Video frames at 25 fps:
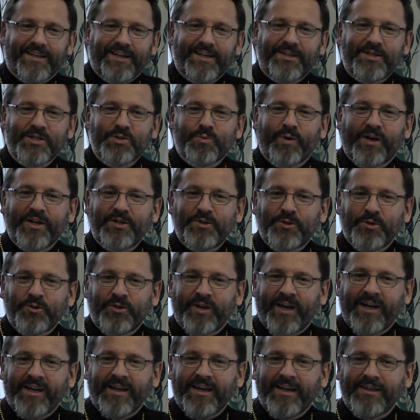It is why
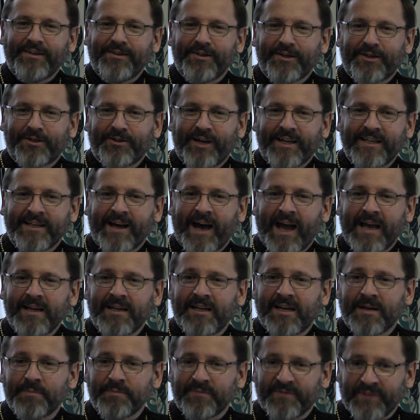today in Ukraine I'm
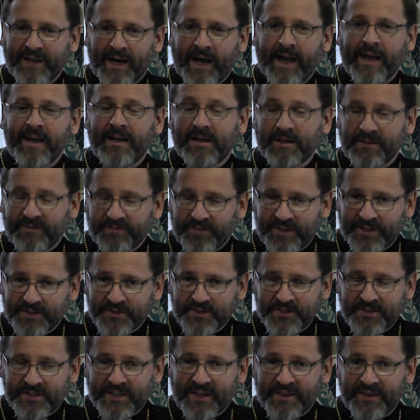
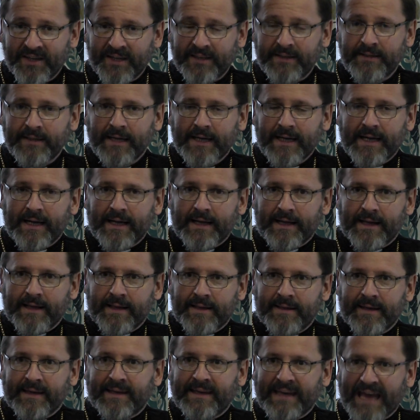convinced that
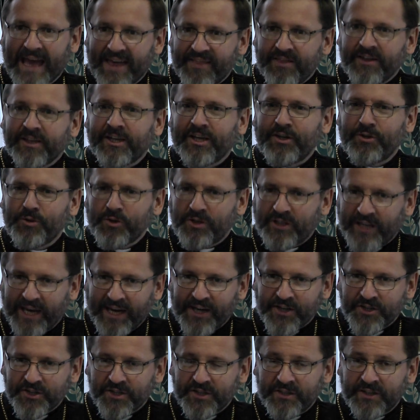the Catholic
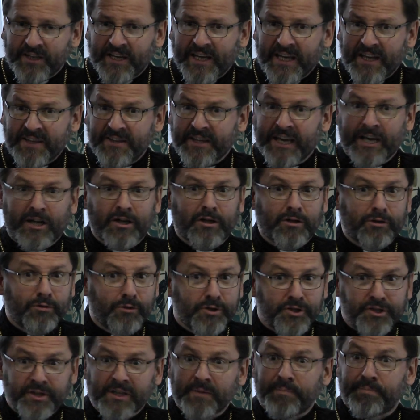education is a
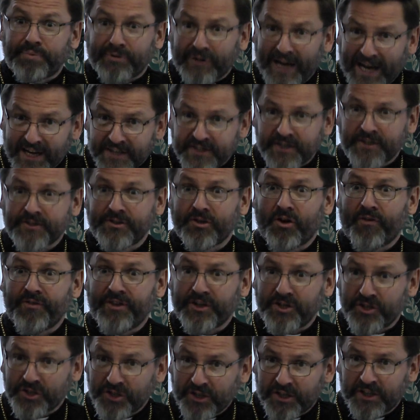crucial presence of
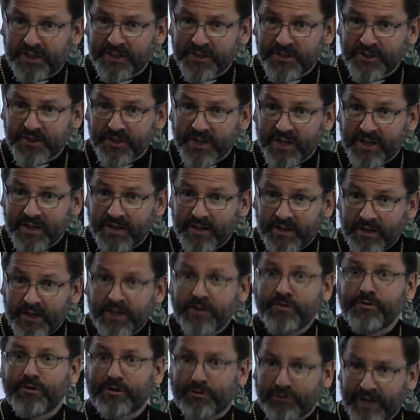the Church
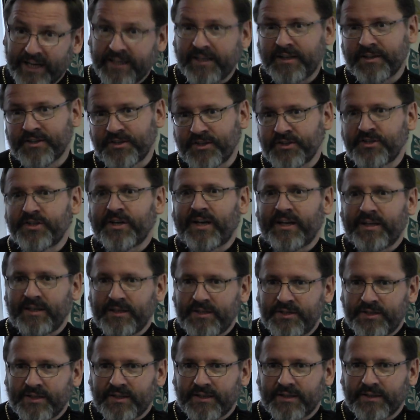in Ukrainian
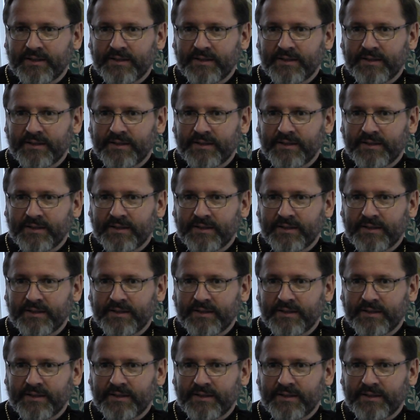society.